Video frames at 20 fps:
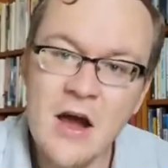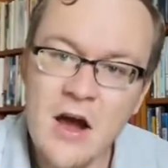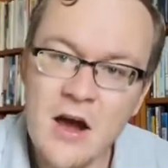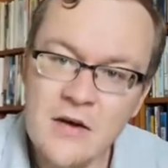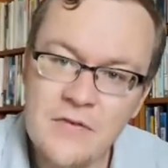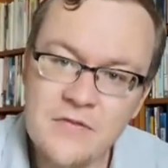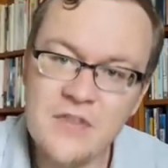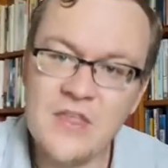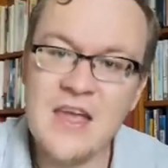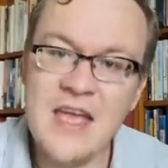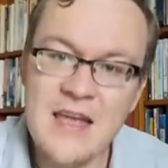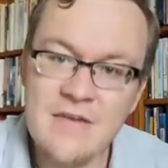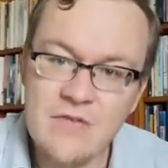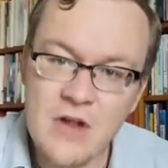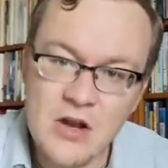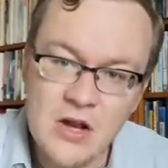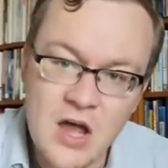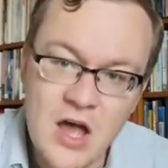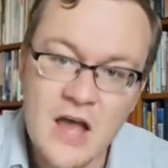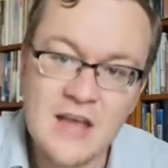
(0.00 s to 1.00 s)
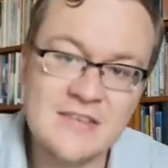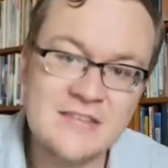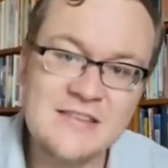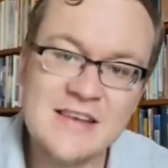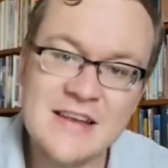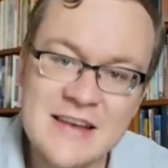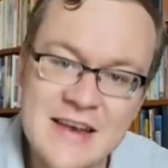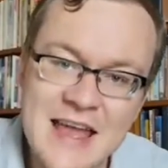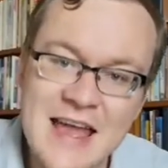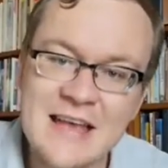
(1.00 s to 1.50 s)
of the
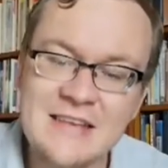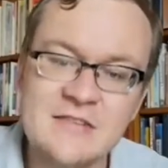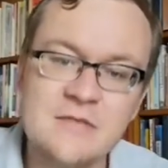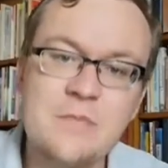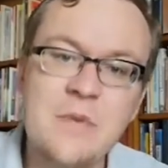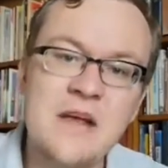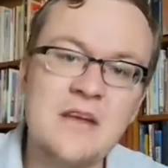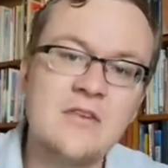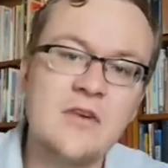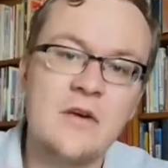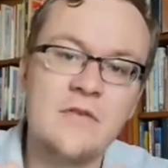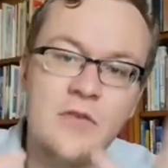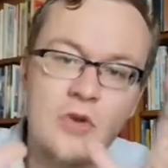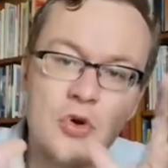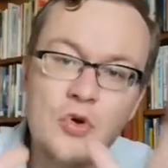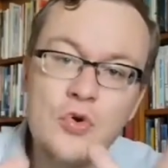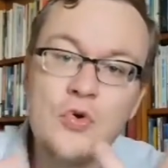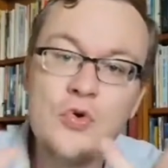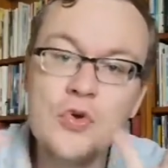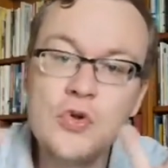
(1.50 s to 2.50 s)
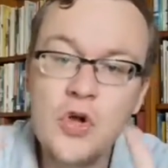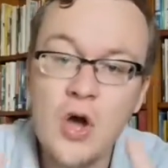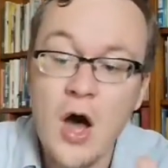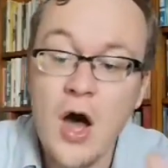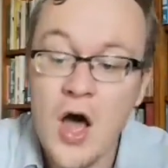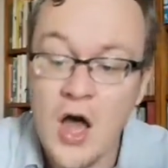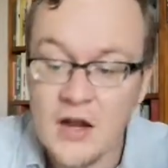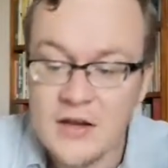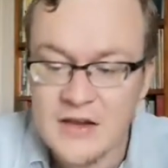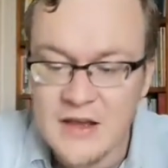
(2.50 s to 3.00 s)
everlasting aspect of who
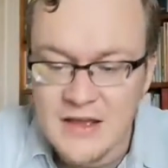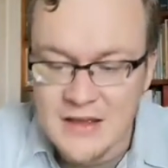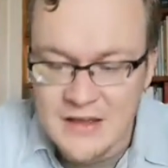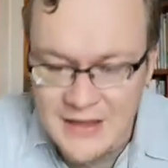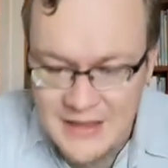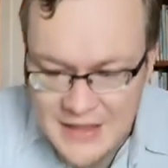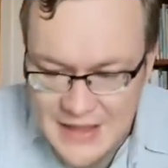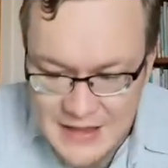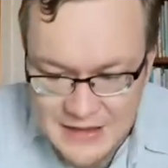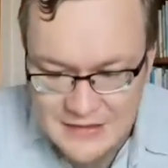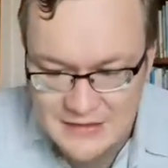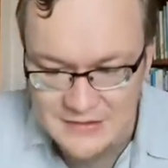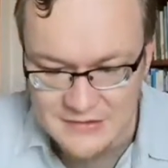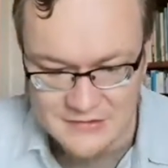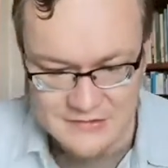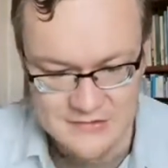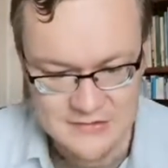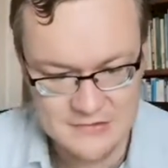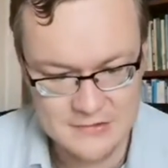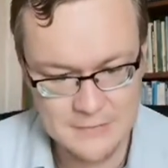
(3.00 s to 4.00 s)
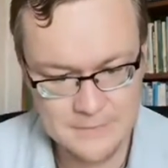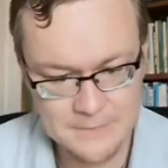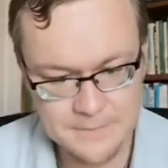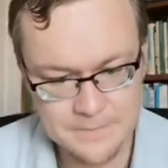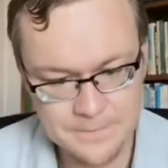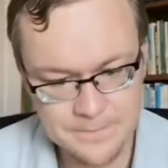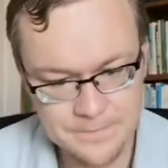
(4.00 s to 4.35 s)
God is.